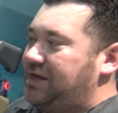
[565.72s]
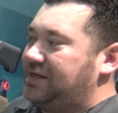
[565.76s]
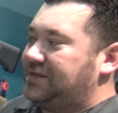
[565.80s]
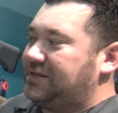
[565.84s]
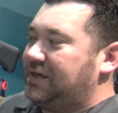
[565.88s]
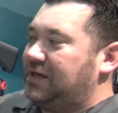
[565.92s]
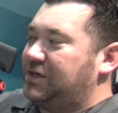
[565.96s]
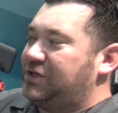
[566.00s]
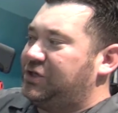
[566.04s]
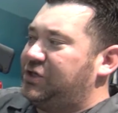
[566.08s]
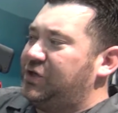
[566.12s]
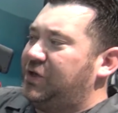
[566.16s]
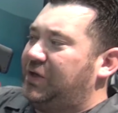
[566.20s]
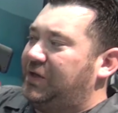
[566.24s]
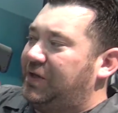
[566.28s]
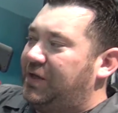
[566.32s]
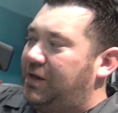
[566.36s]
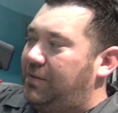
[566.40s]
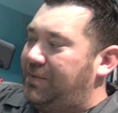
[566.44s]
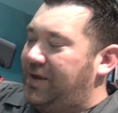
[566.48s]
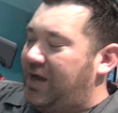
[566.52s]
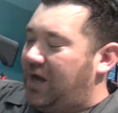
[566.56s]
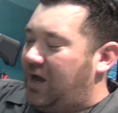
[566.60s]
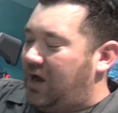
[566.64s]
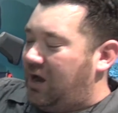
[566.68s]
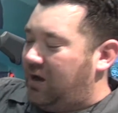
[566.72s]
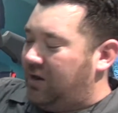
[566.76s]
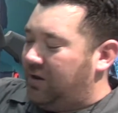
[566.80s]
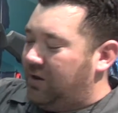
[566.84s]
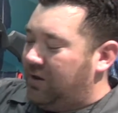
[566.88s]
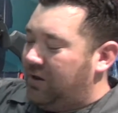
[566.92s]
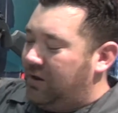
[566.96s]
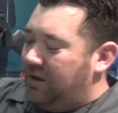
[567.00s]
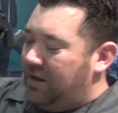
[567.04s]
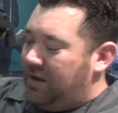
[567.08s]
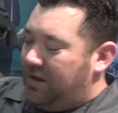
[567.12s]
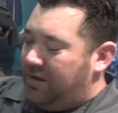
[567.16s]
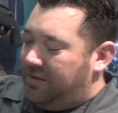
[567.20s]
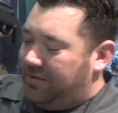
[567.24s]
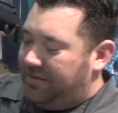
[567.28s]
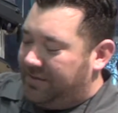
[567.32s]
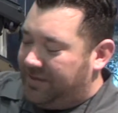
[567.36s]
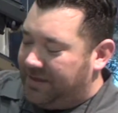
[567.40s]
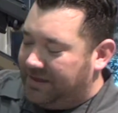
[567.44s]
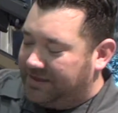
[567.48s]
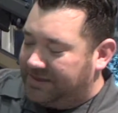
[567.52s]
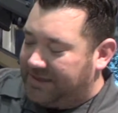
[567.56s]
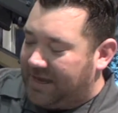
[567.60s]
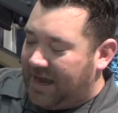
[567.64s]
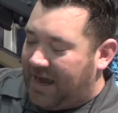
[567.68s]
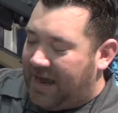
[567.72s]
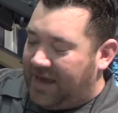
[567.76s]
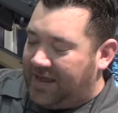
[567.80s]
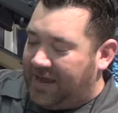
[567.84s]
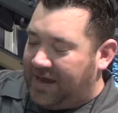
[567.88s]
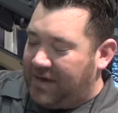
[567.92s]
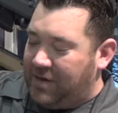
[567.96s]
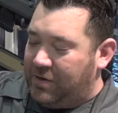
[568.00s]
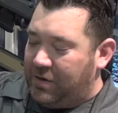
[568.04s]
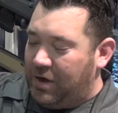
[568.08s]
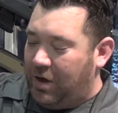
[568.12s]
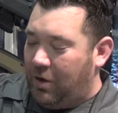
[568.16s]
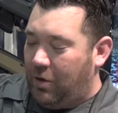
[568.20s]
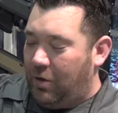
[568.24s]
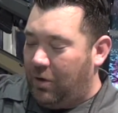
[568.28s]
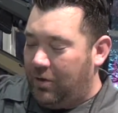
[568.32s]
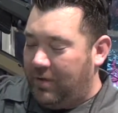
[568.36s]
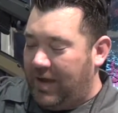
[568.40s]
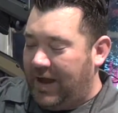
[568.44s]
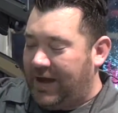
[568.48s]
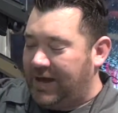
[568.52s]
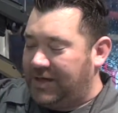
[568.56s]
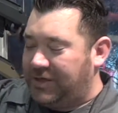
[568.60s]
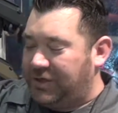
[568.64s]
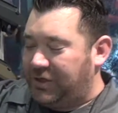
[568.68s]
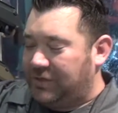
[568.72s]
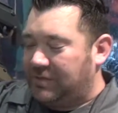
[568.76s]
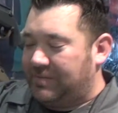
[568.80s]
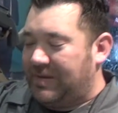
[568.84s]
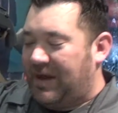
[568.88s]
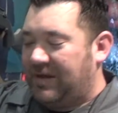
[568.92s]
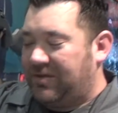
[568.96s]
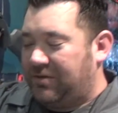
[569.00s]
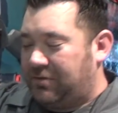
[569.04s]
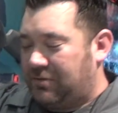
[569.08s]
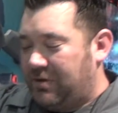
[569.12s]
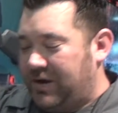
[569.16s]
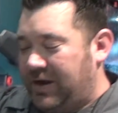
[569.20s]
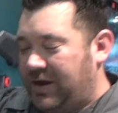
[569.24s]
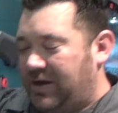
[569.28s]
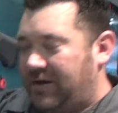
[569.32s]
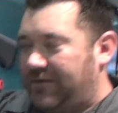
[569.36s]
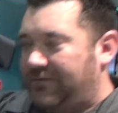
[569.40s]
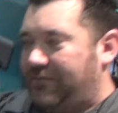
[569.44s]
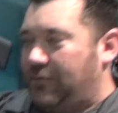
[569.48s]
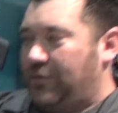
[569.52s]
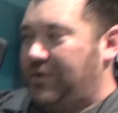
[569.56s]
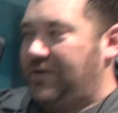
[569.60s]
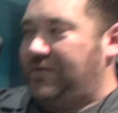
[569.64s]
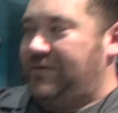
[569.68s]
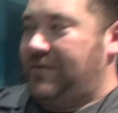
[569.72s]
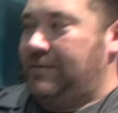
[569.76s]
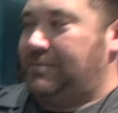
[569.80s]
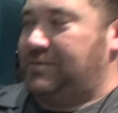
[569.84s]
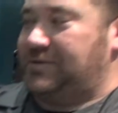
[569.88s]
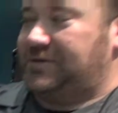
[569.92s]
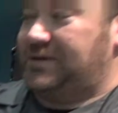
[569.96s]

It's going to shoot a little bit hotter. This guy that you know already shoots about 340 feet per